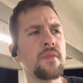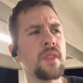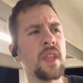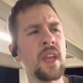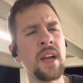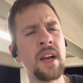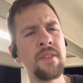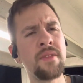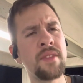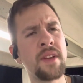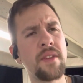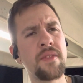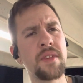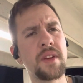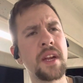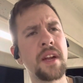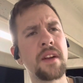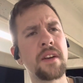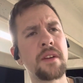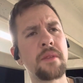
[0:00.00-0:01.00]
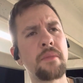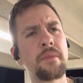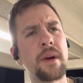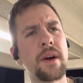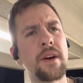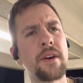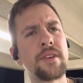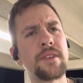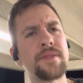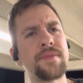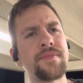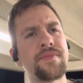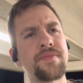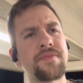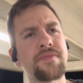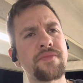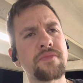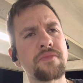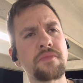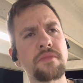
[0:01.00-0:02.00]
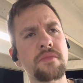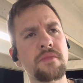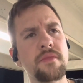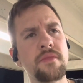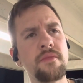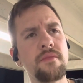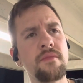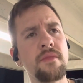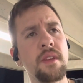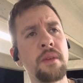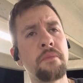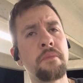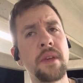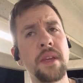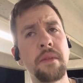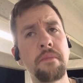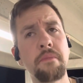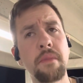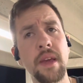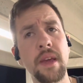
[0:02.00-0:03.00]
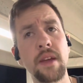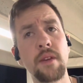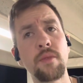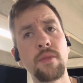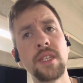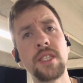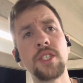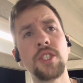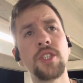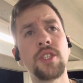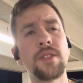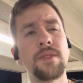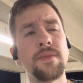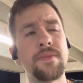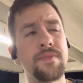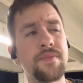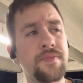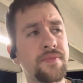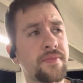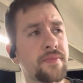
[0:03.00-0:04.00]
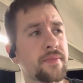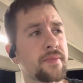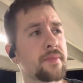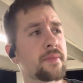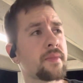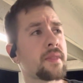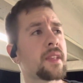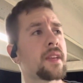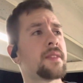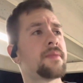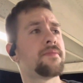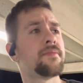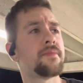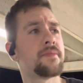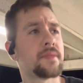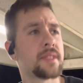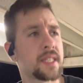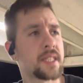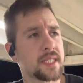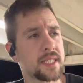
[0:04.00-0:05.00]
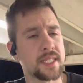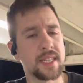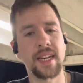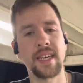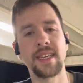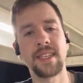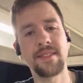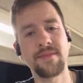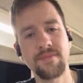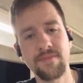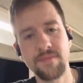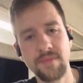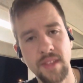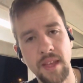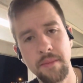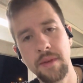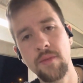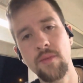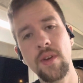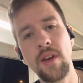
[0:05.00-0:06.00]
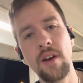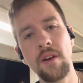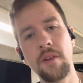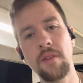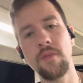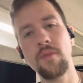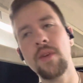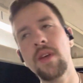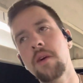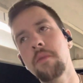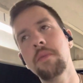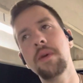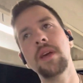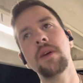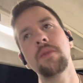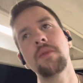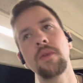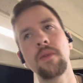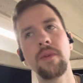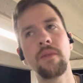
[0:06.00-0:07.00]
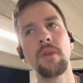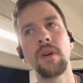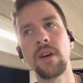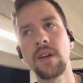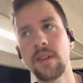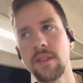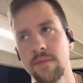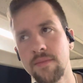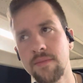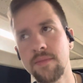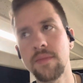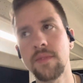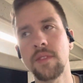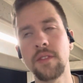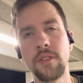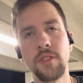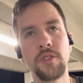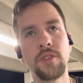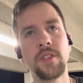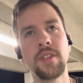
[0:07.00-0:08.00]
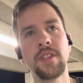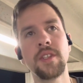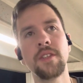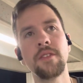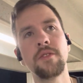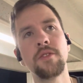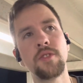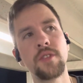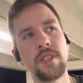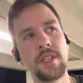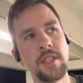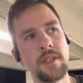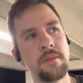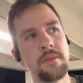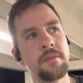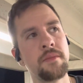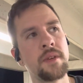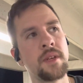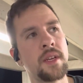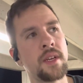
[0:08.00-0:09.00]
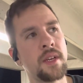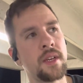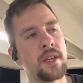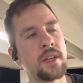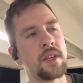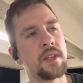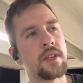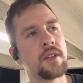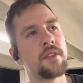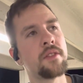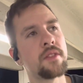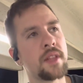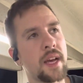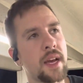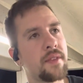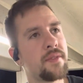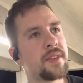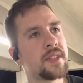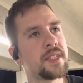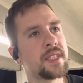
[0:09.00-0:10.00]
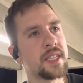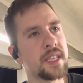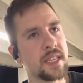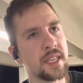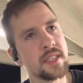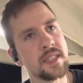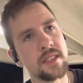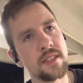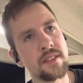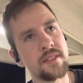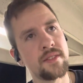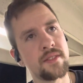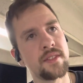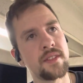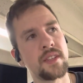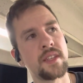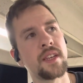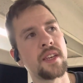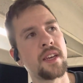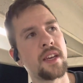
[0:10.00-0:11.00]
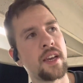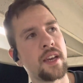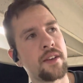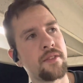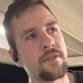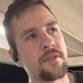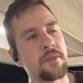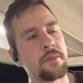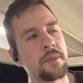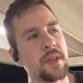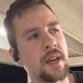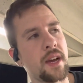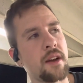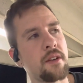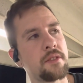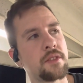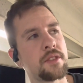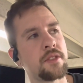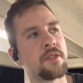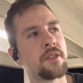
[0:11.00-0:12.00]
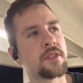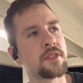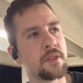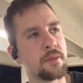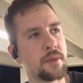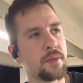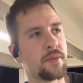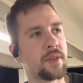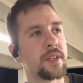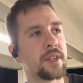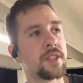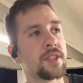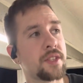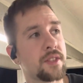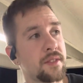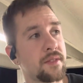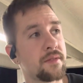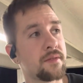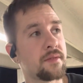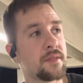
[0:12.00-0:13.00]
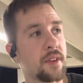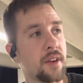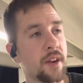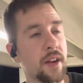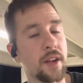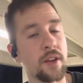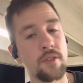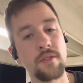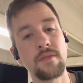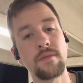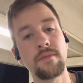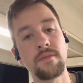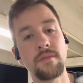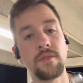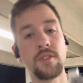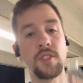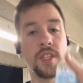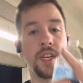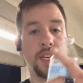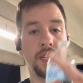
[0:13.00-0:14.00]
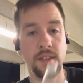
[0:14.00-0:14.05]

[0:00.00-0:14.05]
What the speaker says: I've never cared about being mega rich. That's not, I mean, we all pick what we want. You dream your life as a kid. And for me, I always knew I was gonna be rich. All right, cool, check.